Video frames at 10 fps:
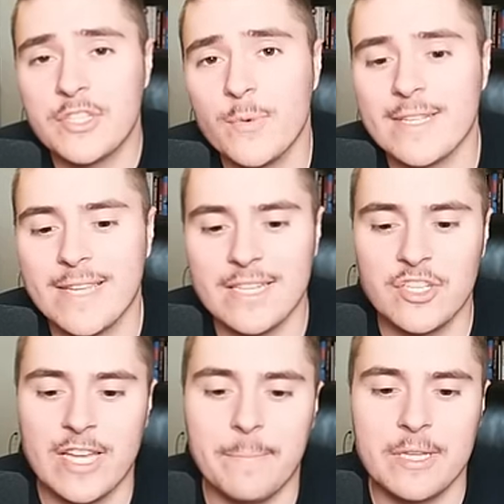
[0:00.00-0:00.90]
USA
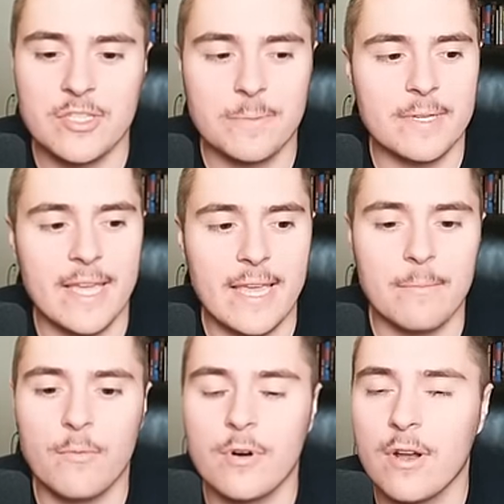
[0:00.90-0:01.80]
Championship
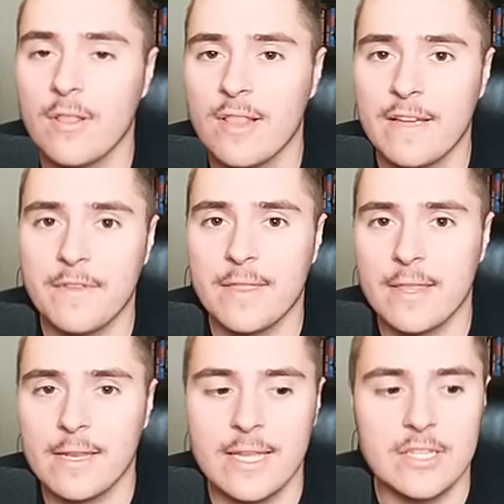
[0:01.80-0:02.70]
game. We're 11th in
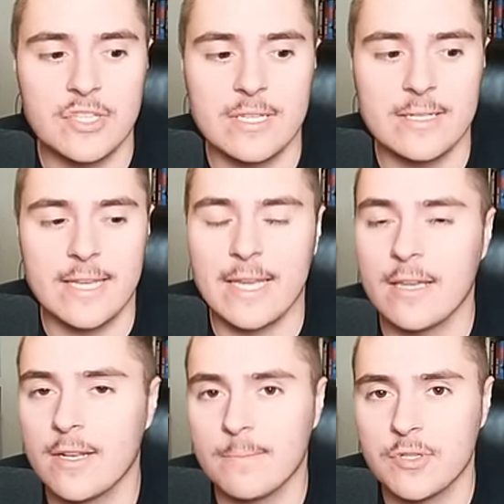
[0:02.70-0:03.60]
the nation, taking
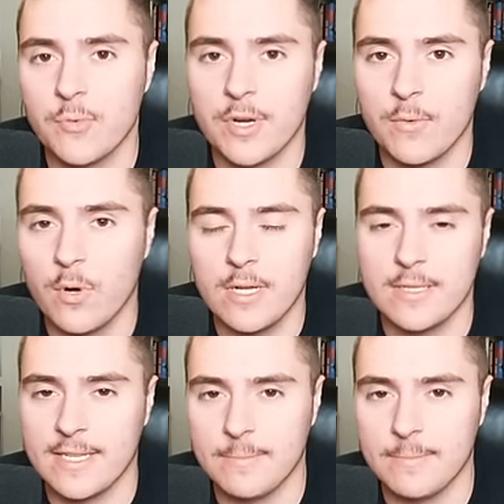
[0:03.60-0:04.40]
on number 21, Sam